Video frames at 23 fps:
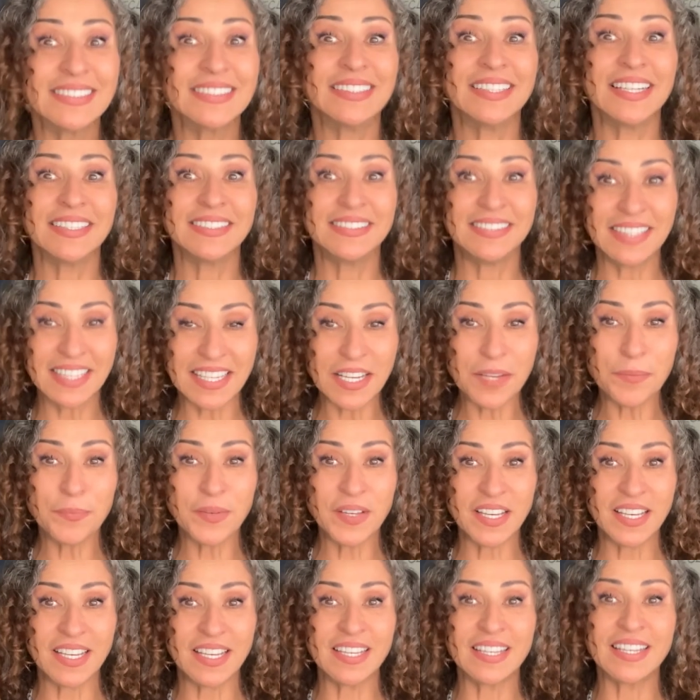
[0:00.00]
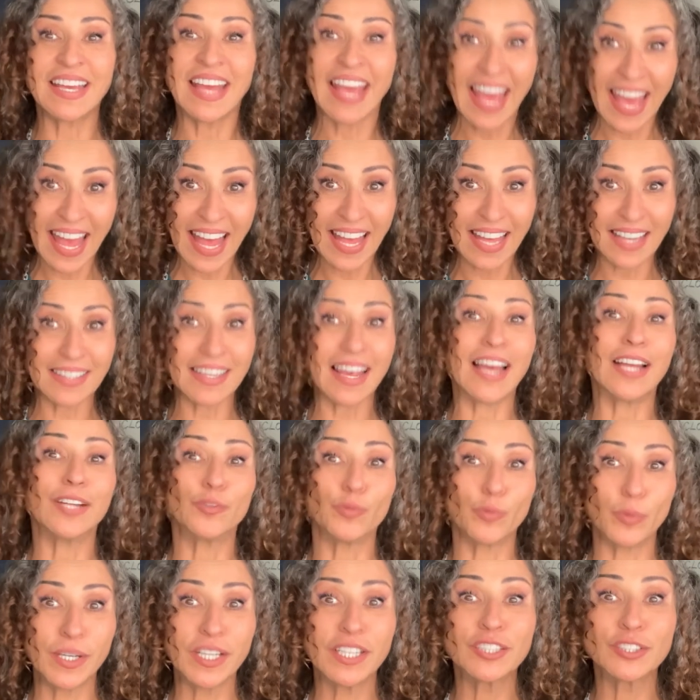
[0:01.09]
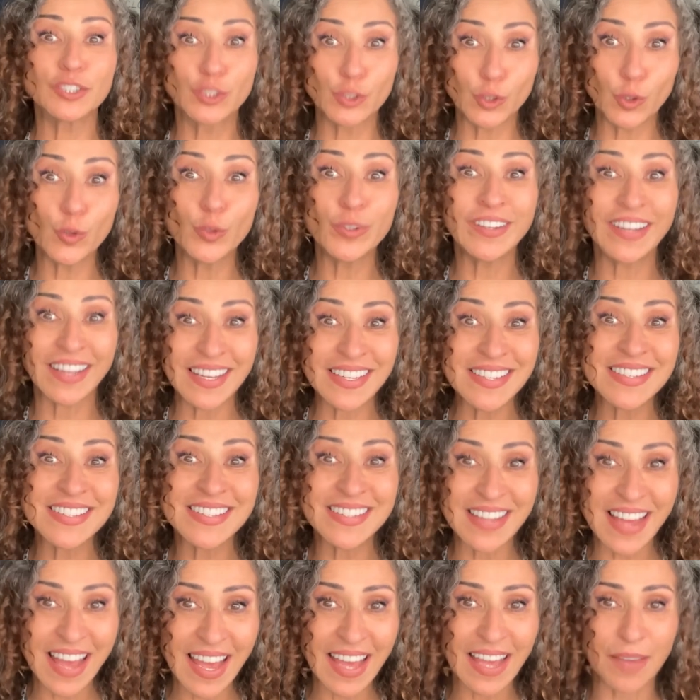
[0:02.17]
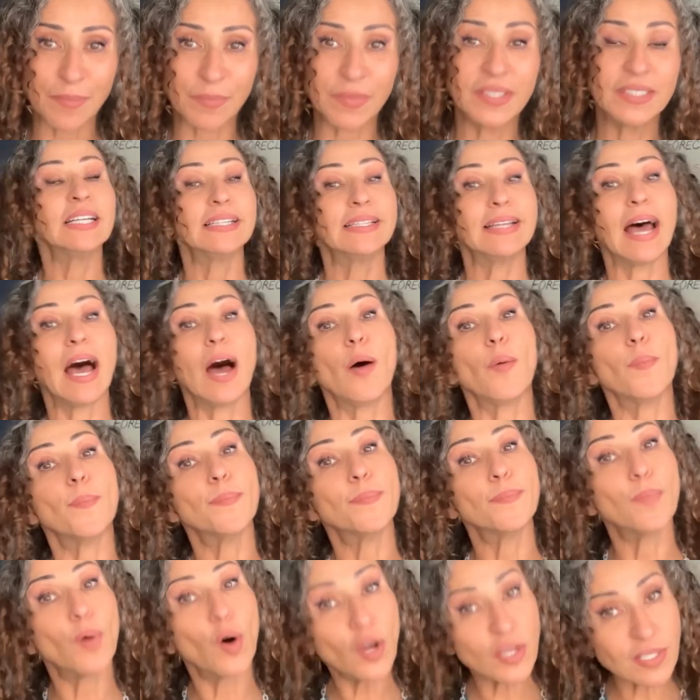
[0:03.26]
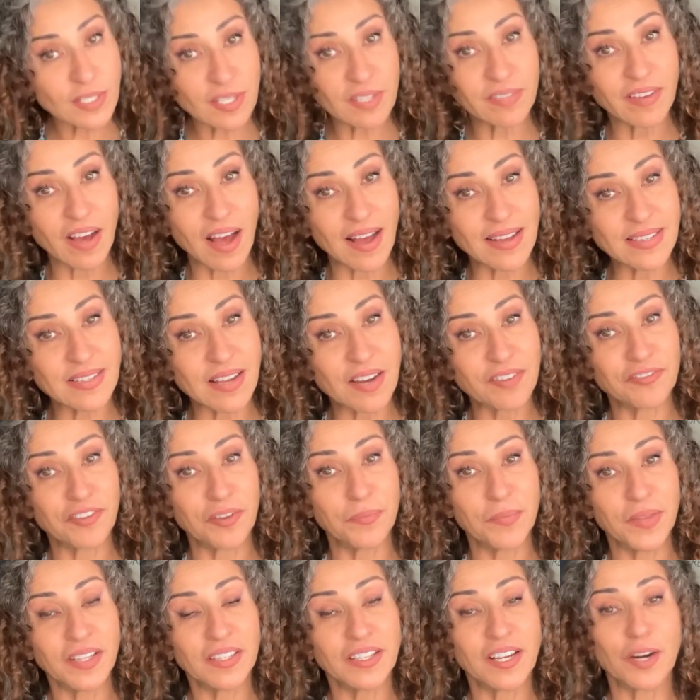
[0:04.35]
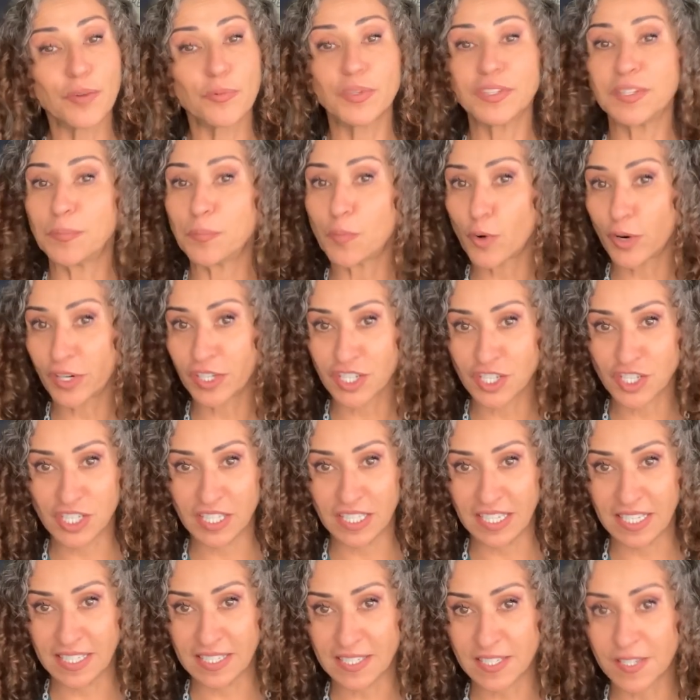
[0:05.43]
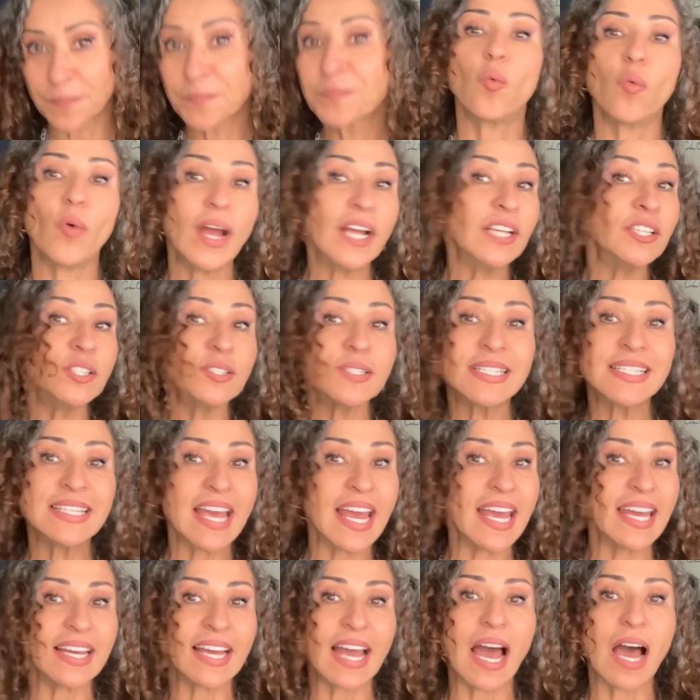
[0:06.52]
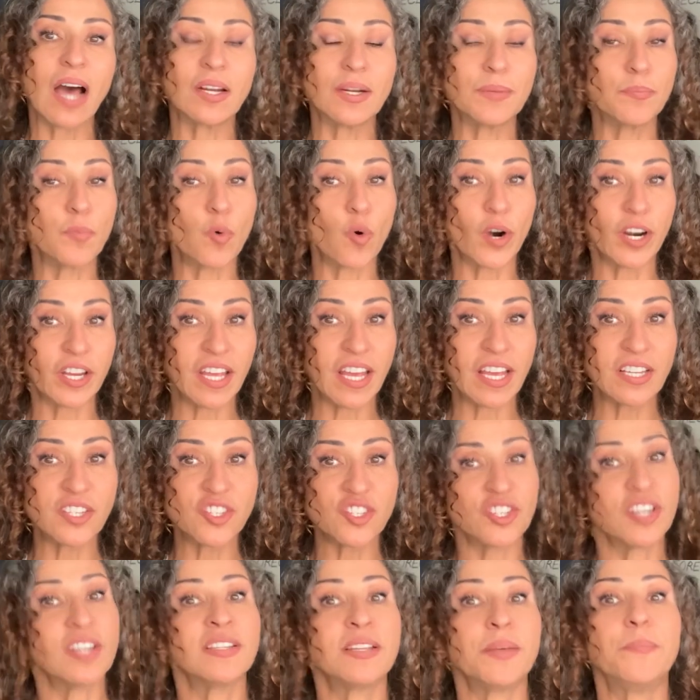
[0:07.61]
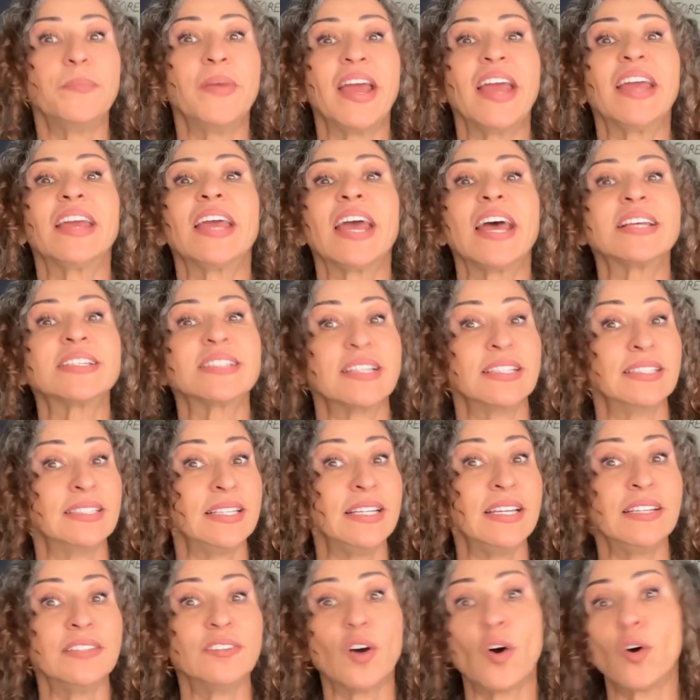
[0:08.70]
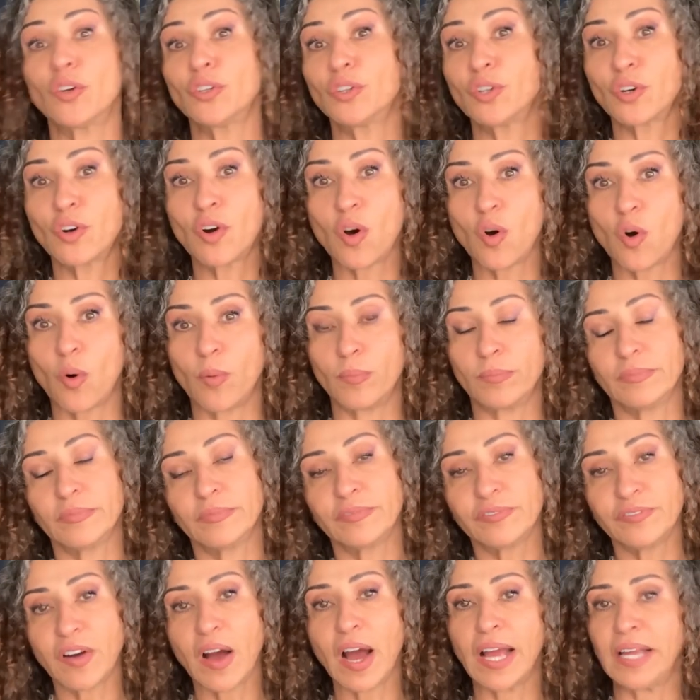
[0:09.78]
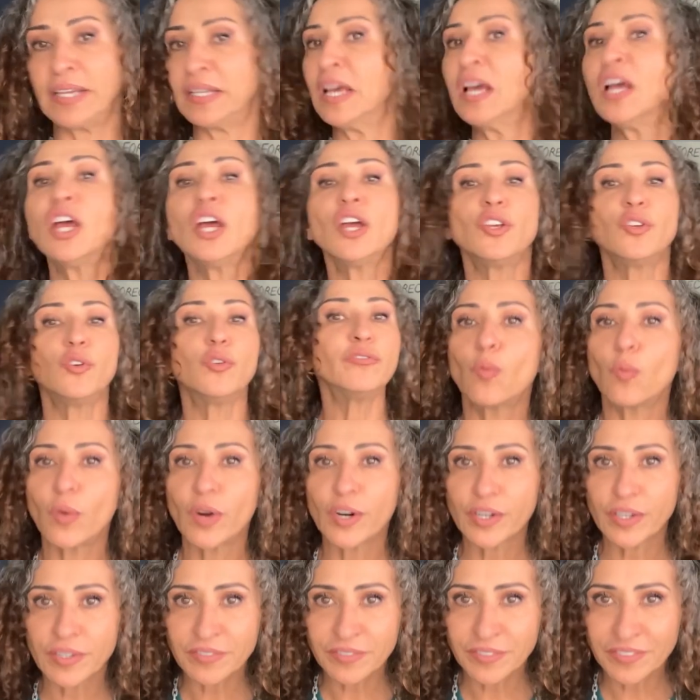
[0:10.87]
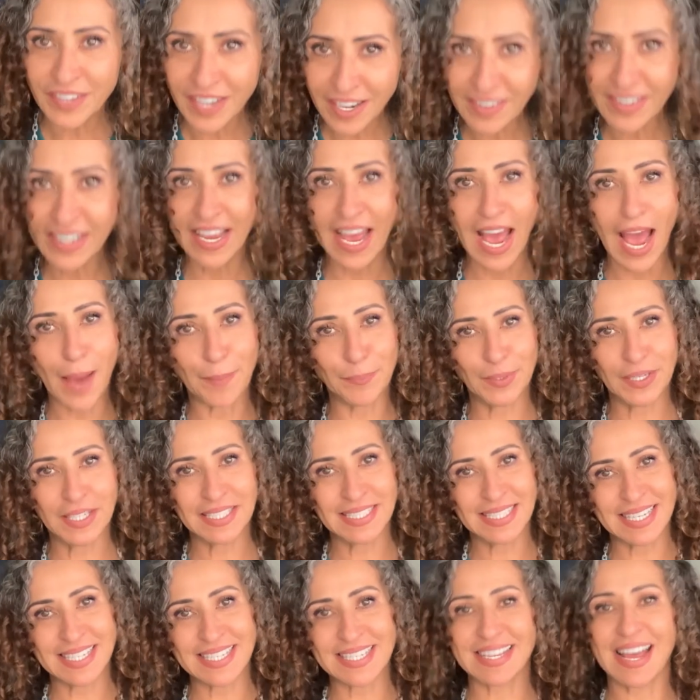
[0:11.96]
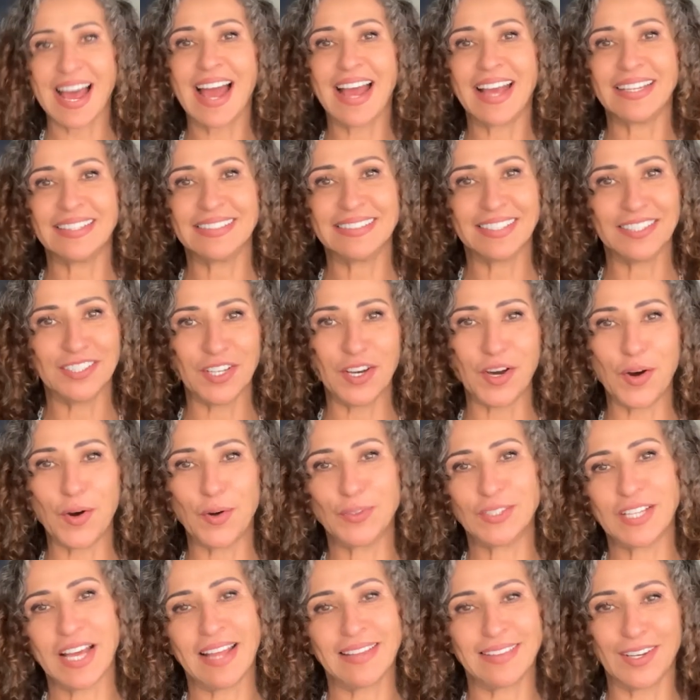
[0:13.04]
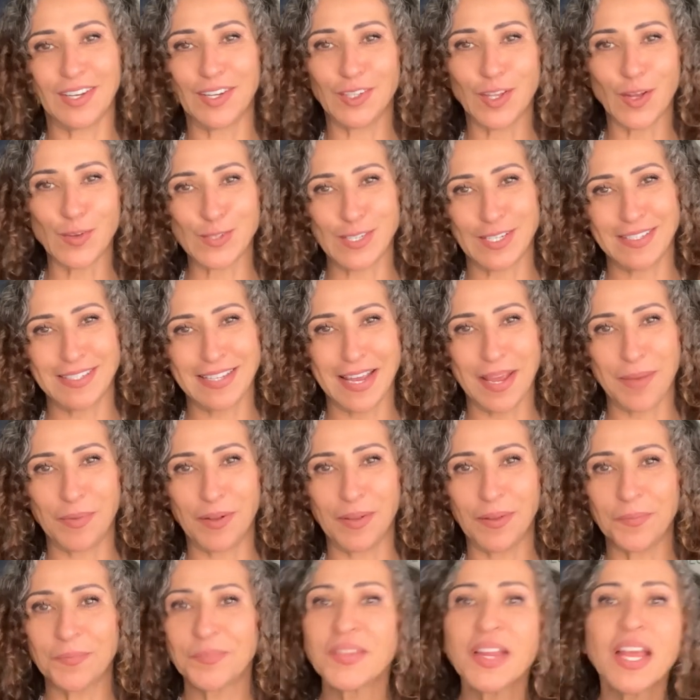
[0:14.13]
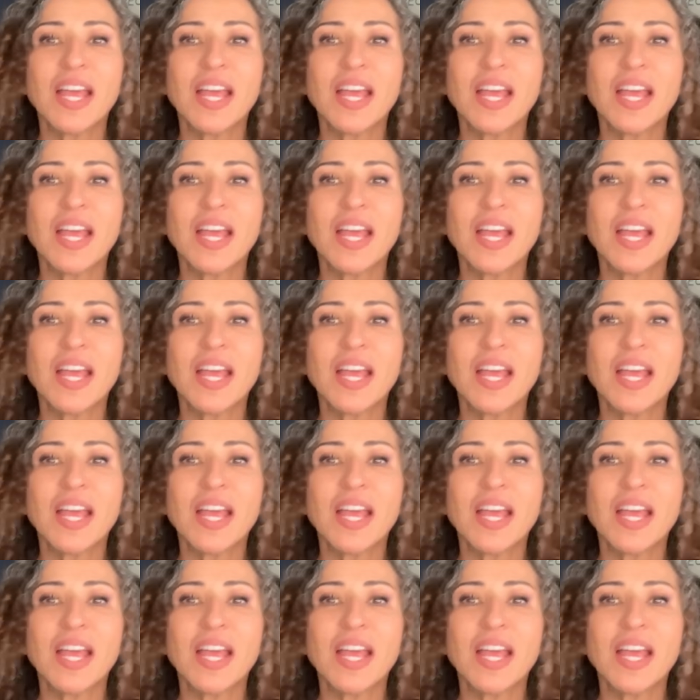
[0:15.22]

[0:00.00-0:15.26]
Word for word: The DEP can and will do the same. Now, most of us are familiar with the mortgage liens. When you take out a mortgage, the bank has a lien on your home. Fine, you were very happy to sign the note at the closing table.